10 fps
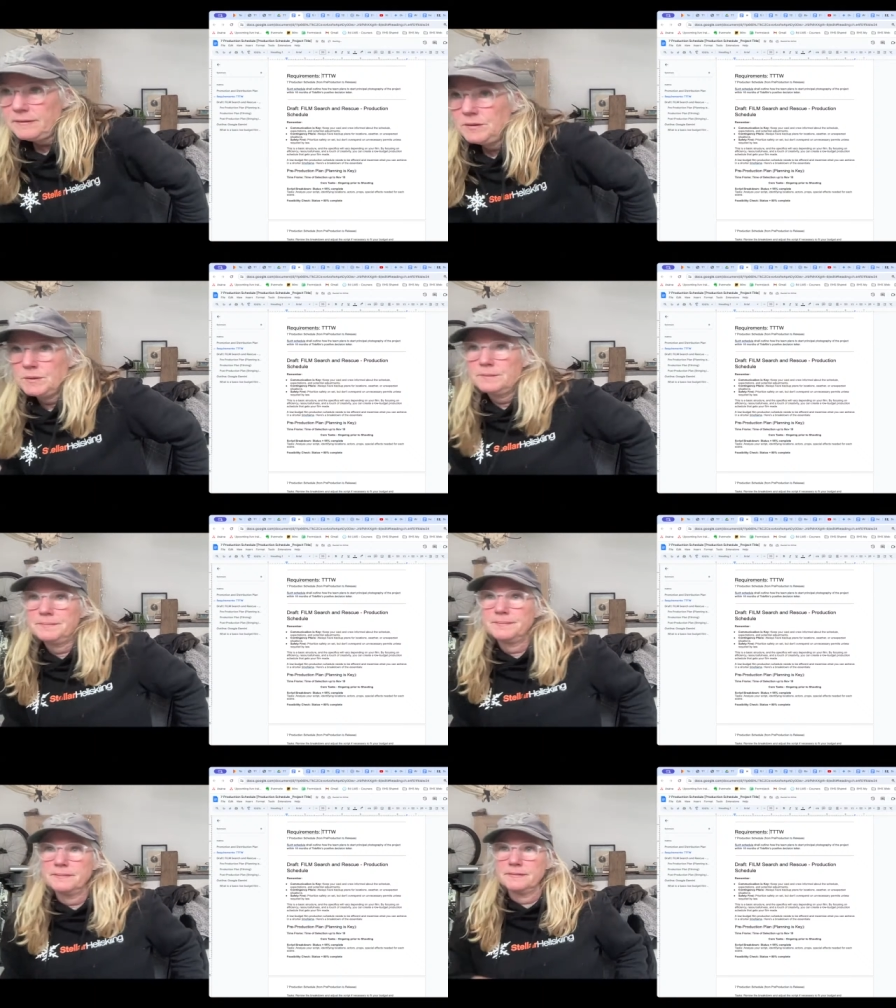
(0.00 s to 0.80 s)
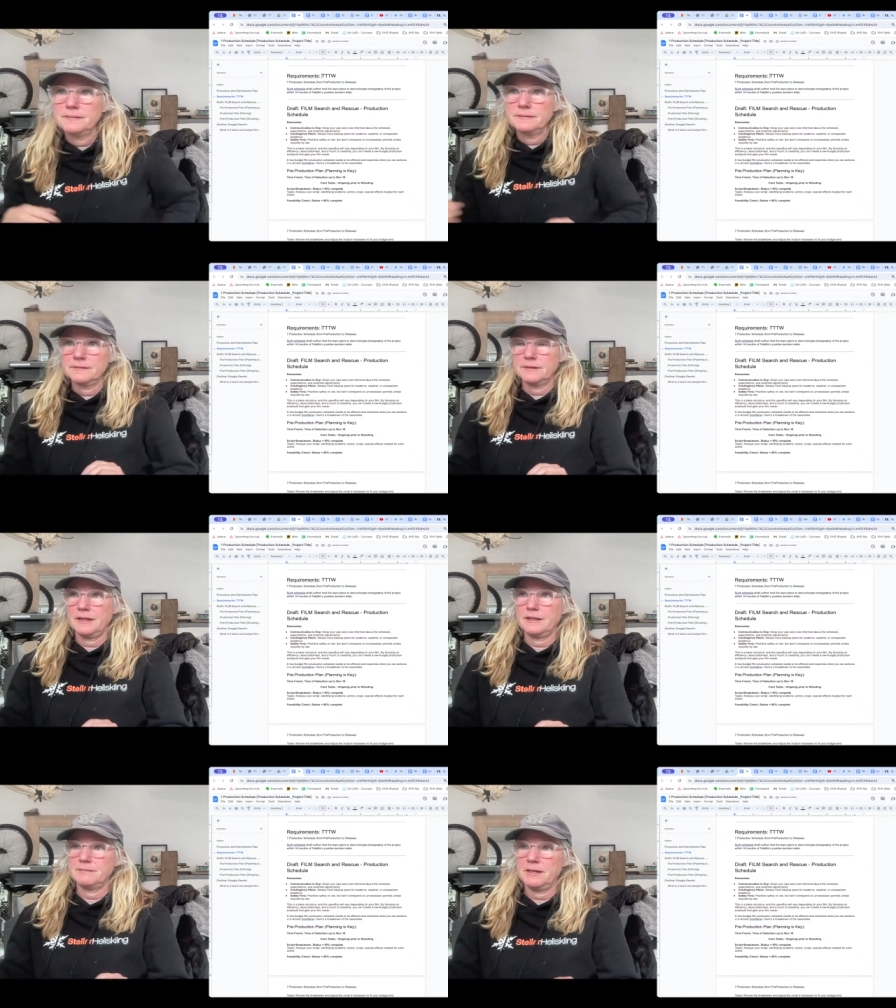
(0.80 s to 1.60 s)
Cool.
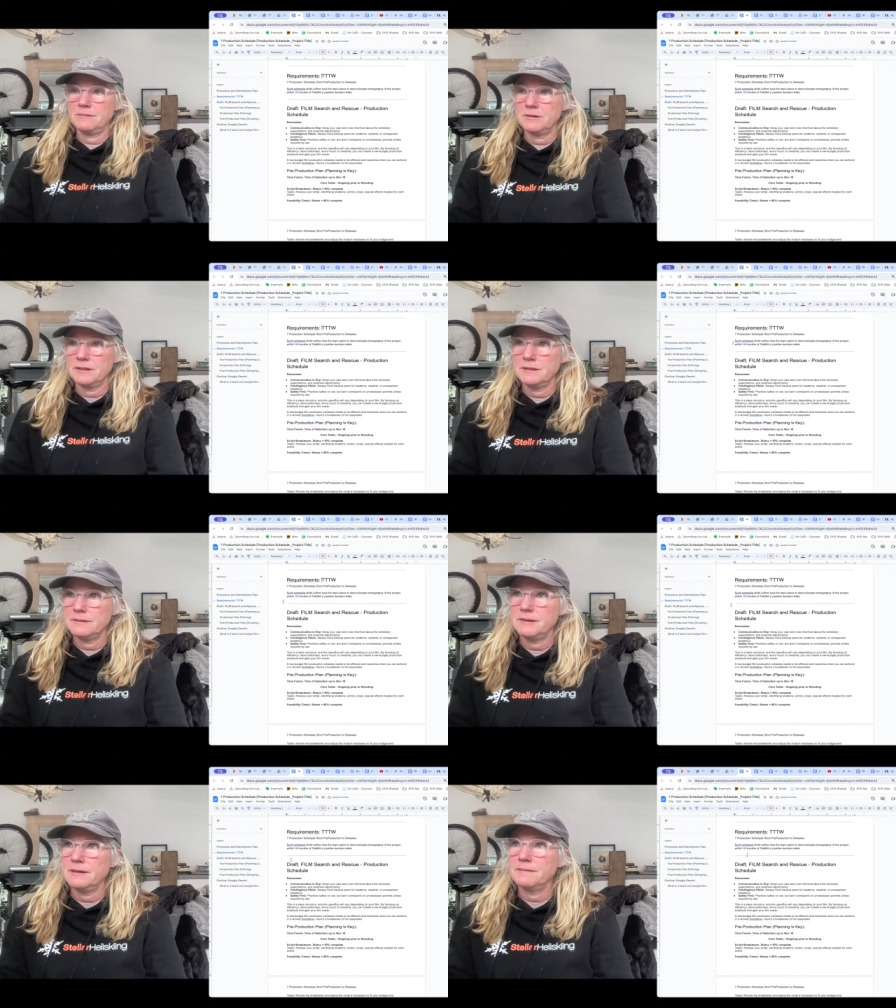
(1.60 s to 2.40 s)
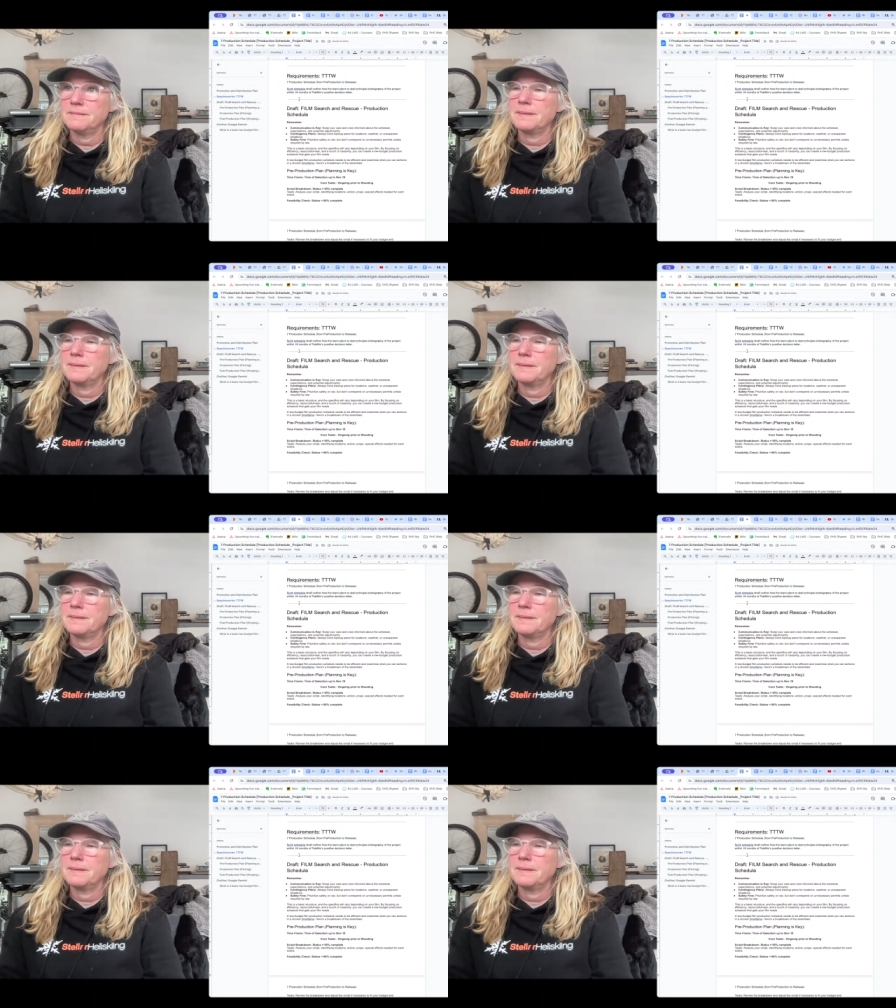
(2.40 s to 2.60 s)
Okay, that's making more sense to me now.